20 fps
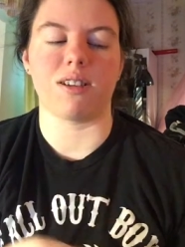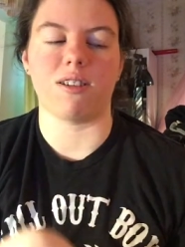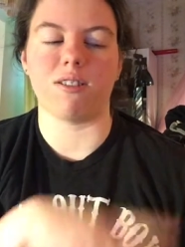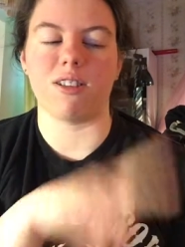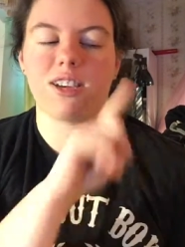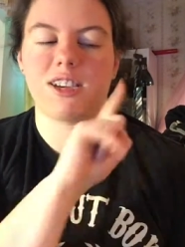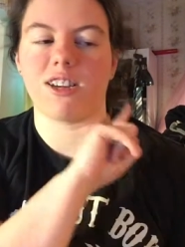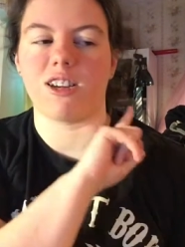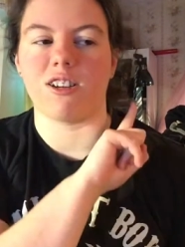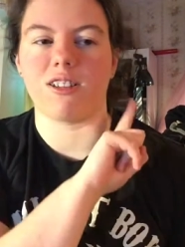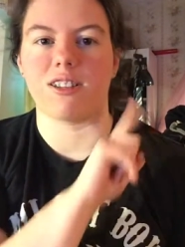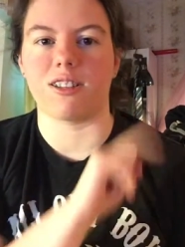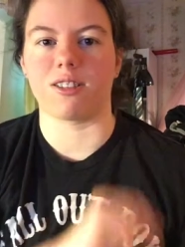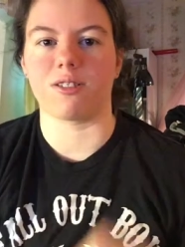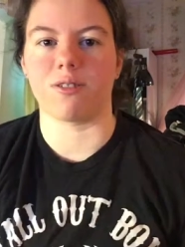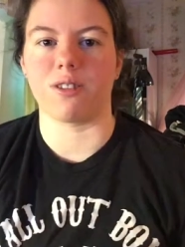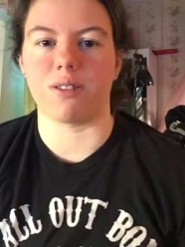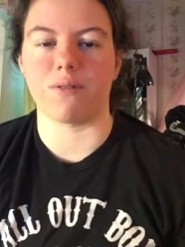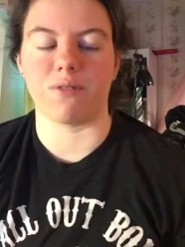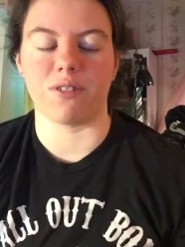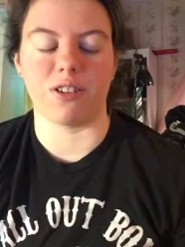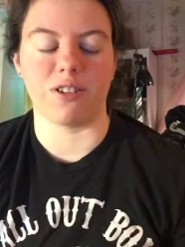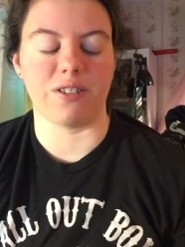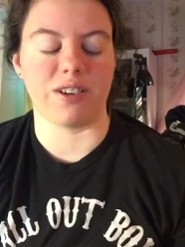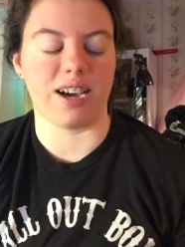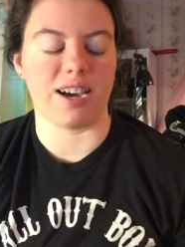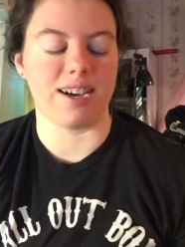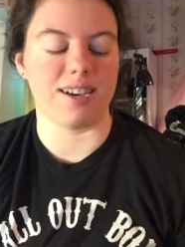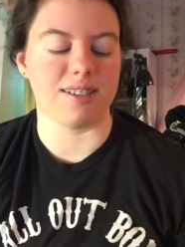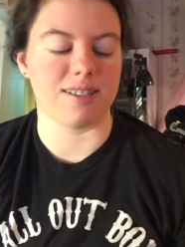I'll link it on the screen for you
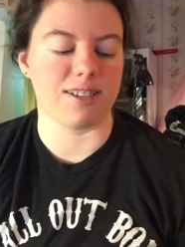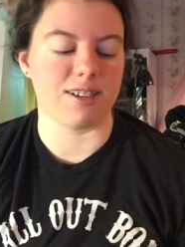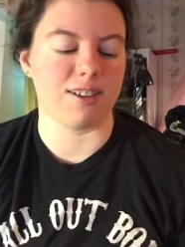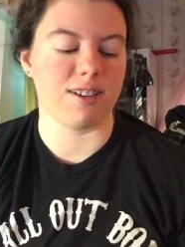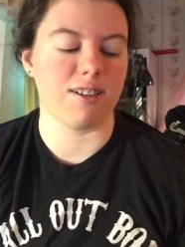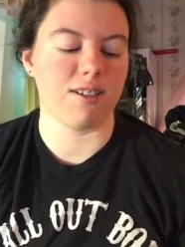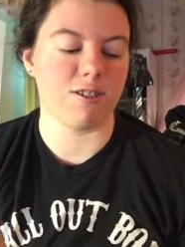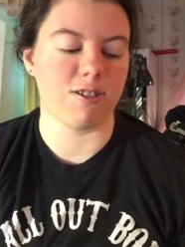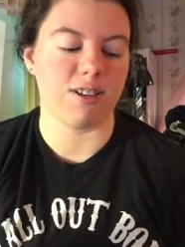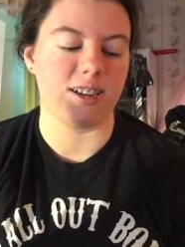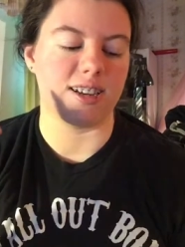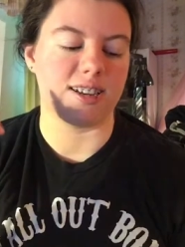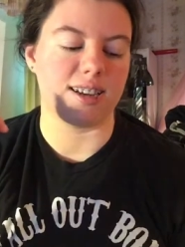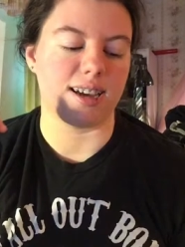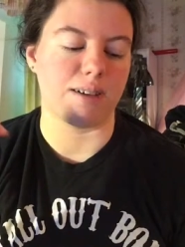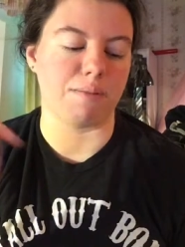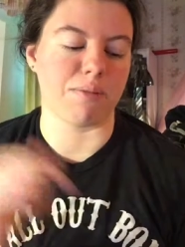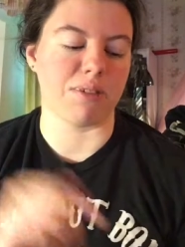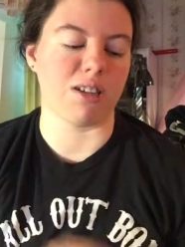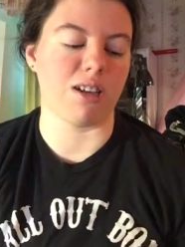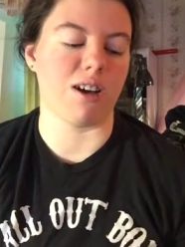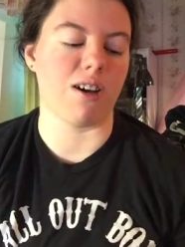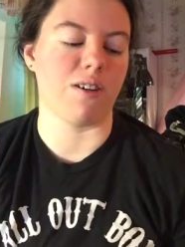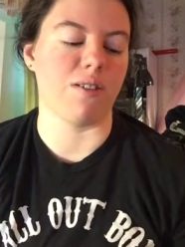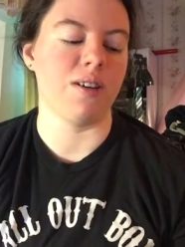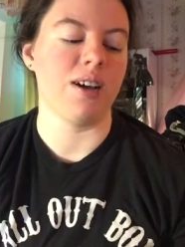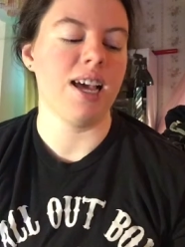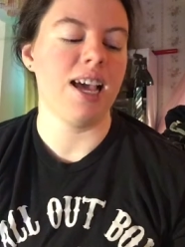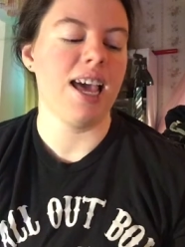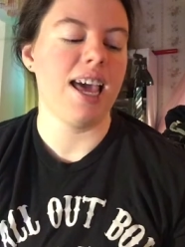guys down below.